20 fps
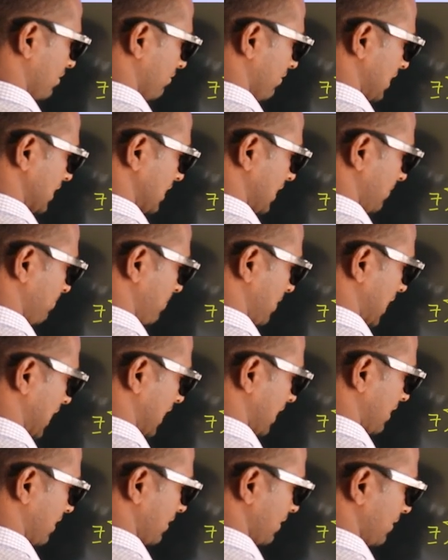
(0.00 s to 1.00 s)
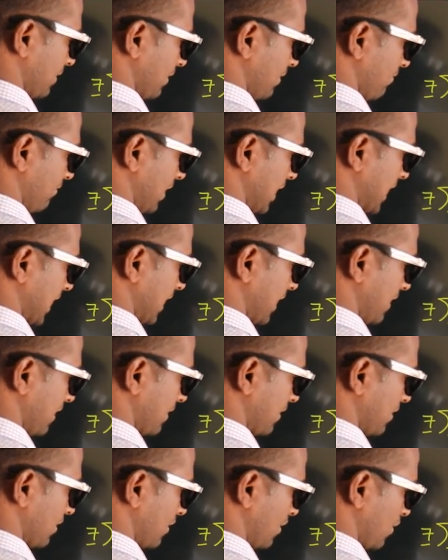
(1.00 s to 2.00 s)
we subtract, we get
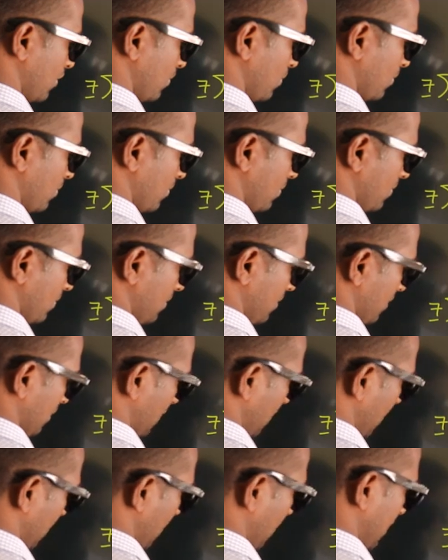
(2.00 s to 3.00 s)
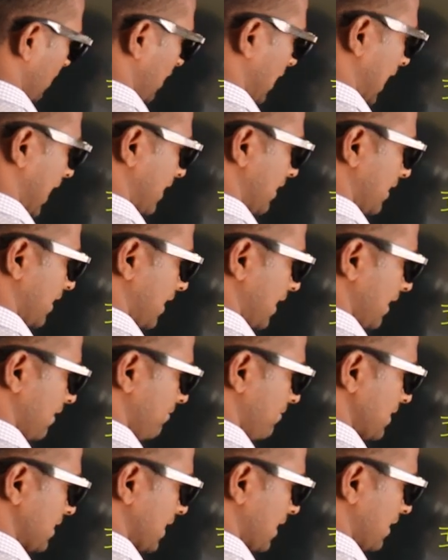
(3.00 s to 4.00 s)
2 and the
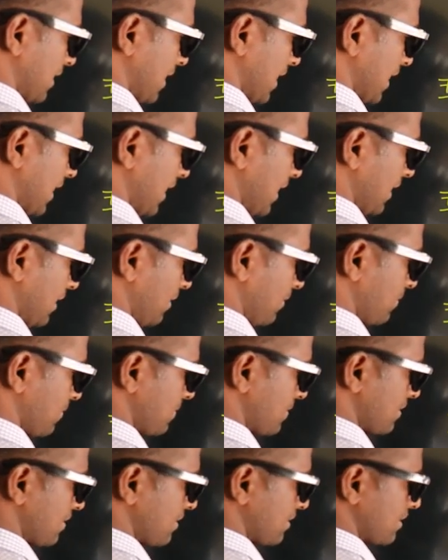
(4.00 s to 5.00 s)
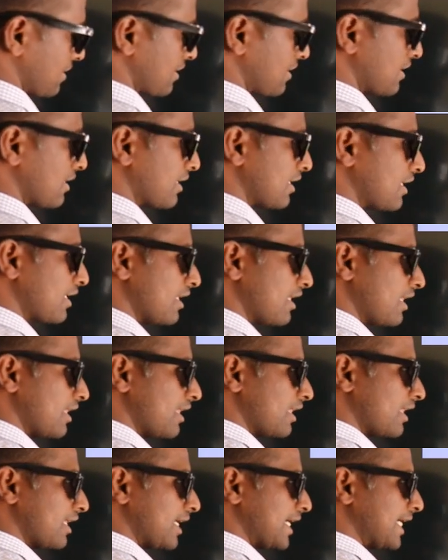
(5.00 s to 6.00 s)
division continues.
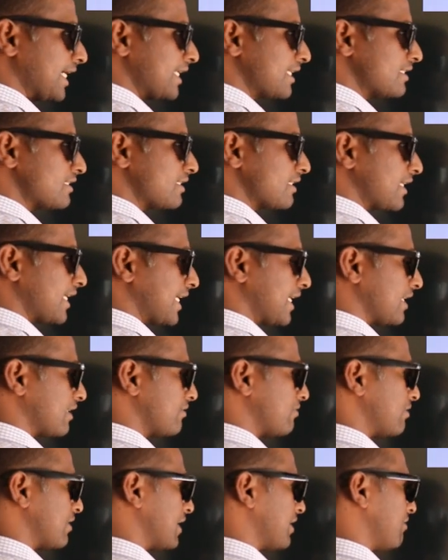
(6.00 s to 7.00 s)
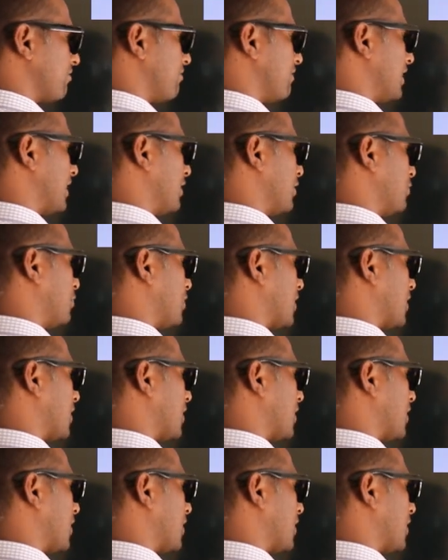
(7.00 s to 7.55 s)
It is enough if we do